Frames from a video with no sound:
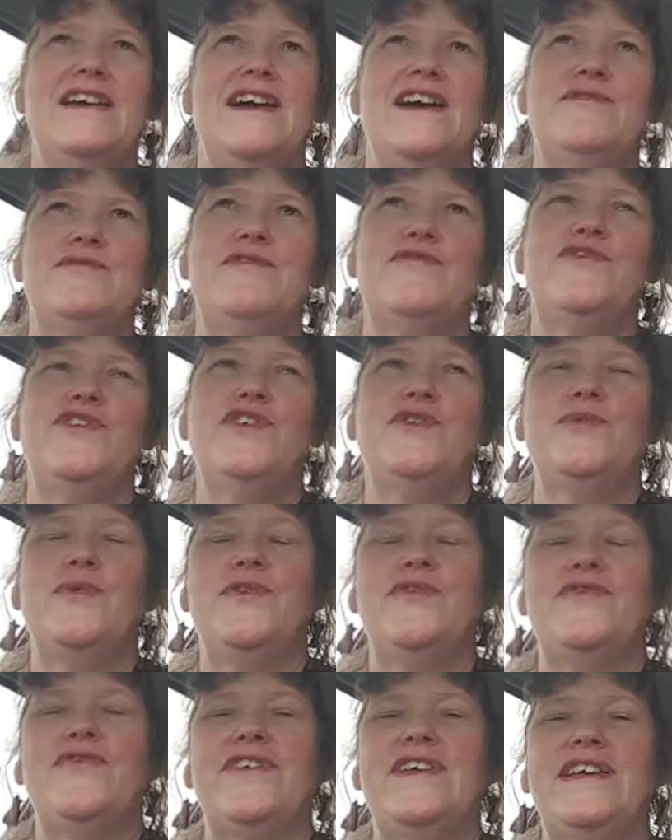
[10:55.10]
a review
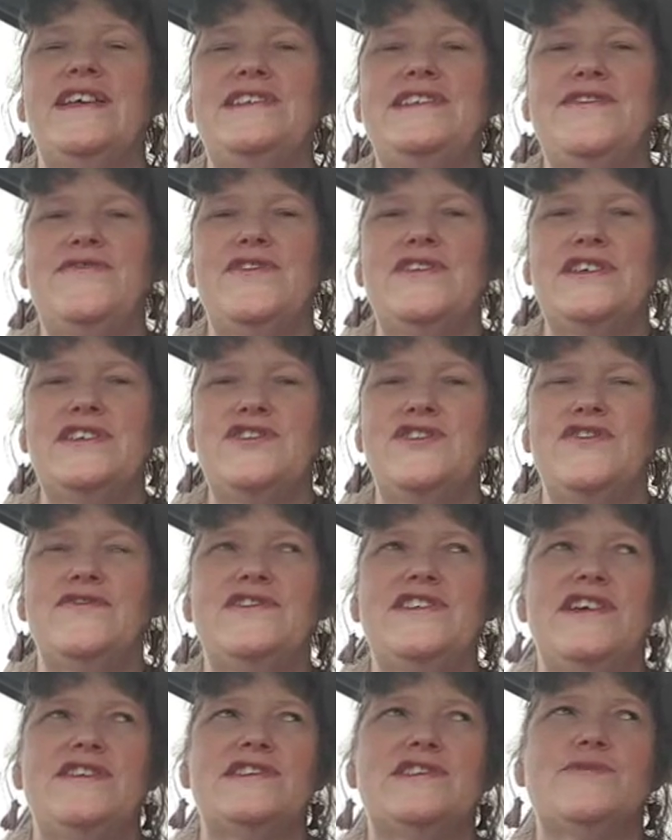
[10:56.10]
of the definition of
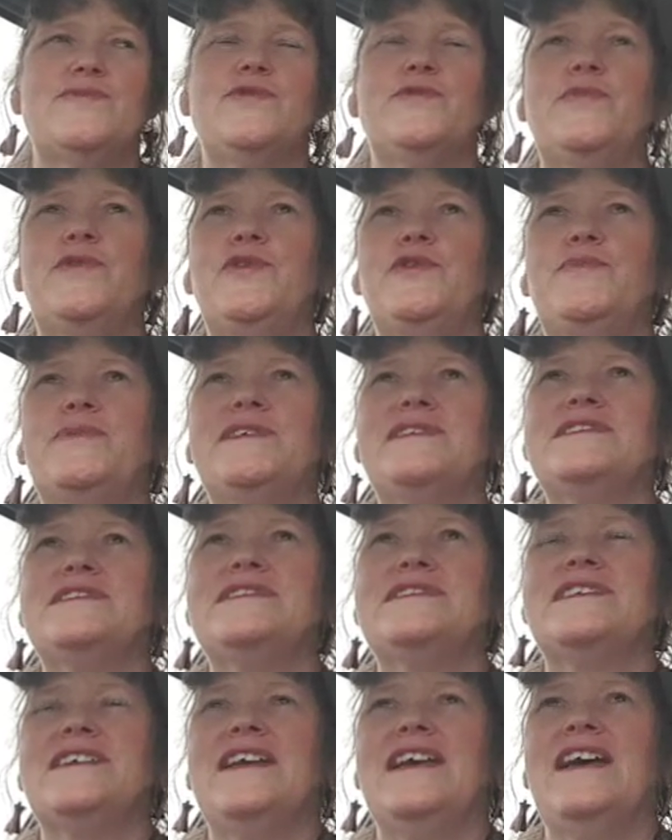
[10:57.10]
charitable
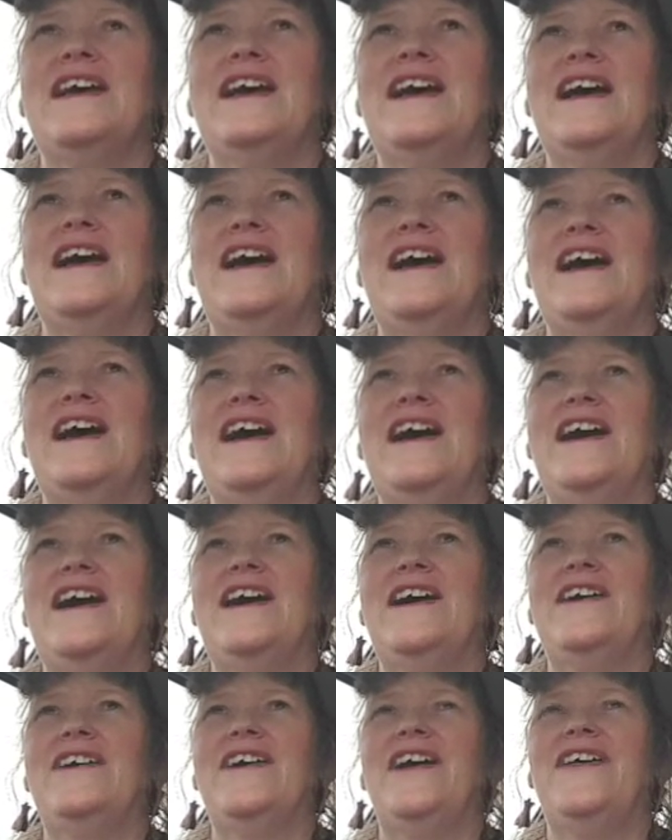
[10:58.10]
purpose,
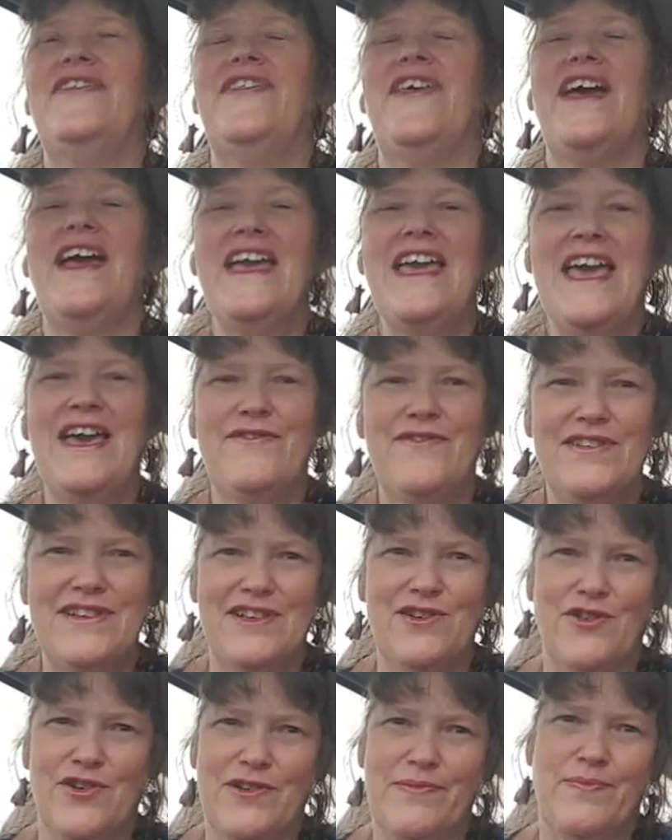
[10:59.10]
and they
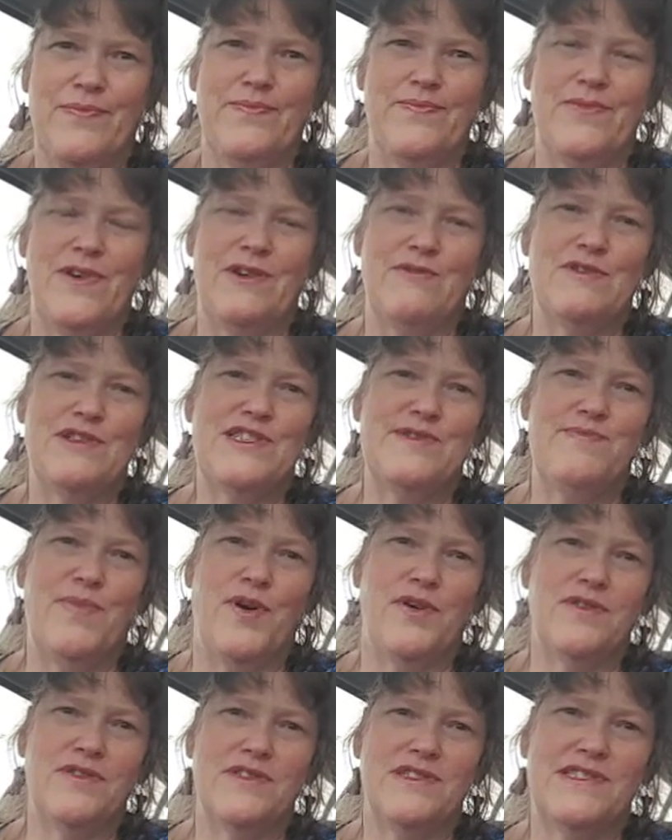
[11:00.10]
haven't got a
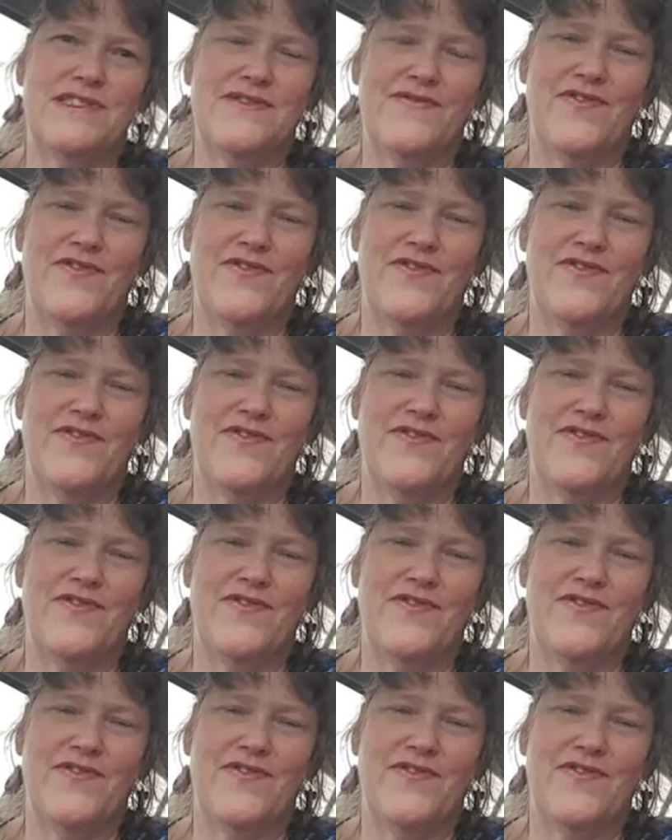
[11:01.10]
response